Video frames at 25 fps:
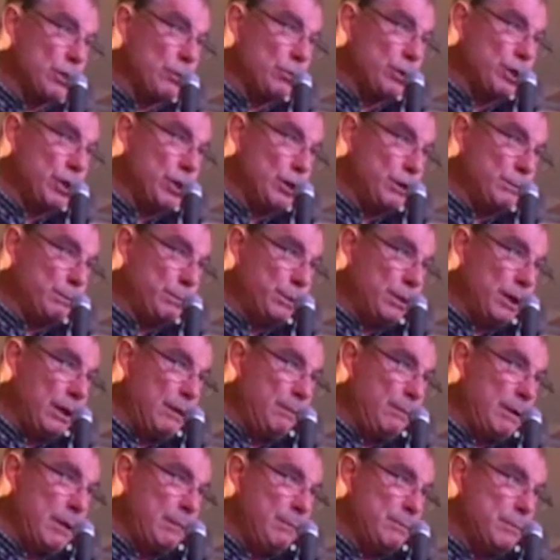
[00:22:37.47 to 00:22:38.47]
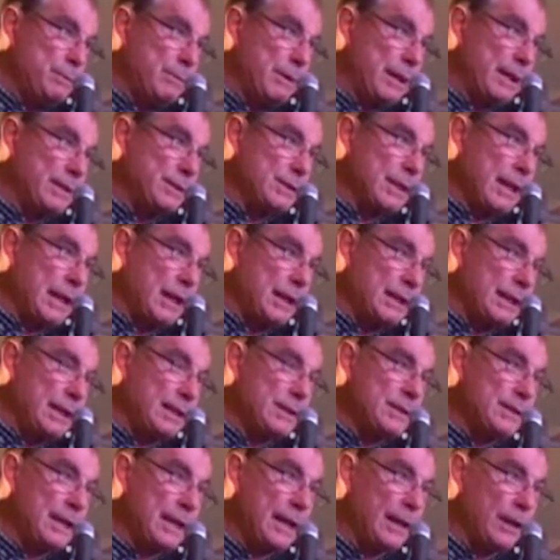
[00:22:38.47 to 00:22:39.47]
to reduce premiums because they can
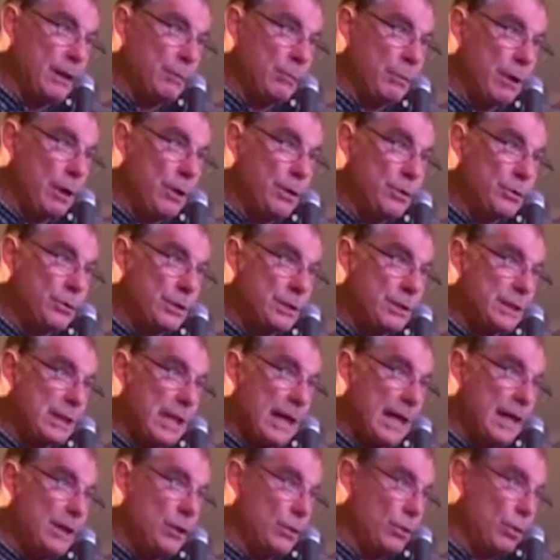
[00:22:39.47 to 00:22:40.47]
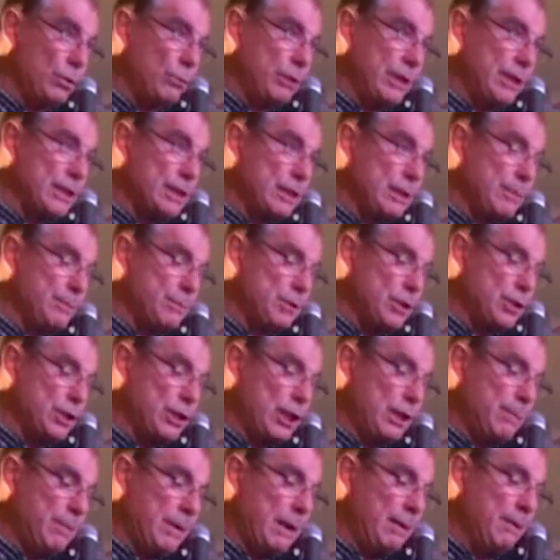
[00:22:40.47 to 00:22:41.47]
then say to the motorists, hey, your green slips are
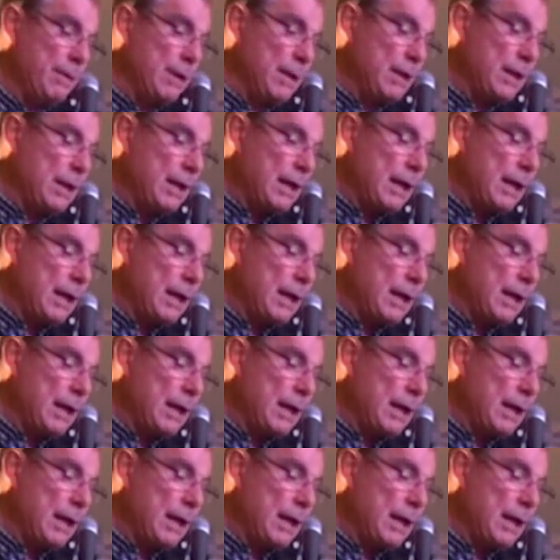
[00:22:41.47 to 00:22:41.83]
cheaper,